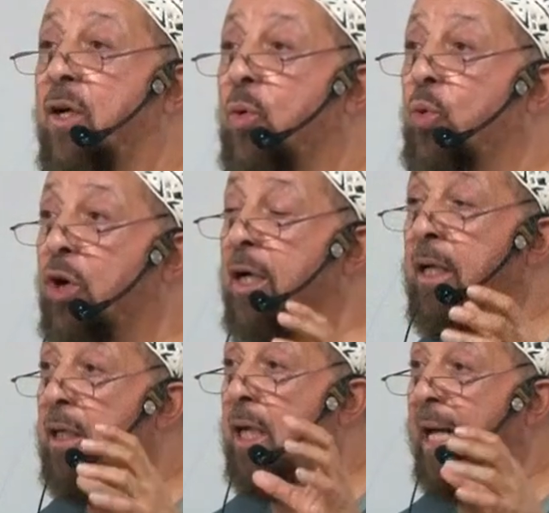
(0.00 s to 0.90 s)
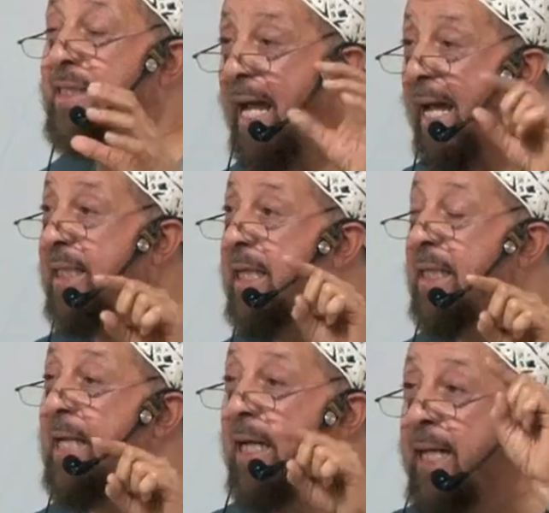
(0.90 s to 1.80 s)
were
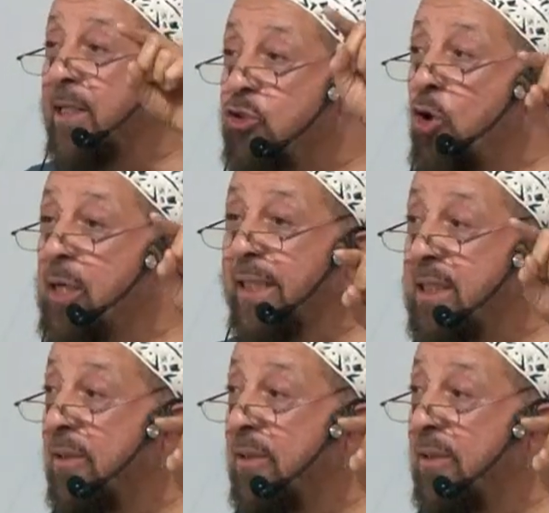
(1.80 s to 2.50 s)
attacking electronic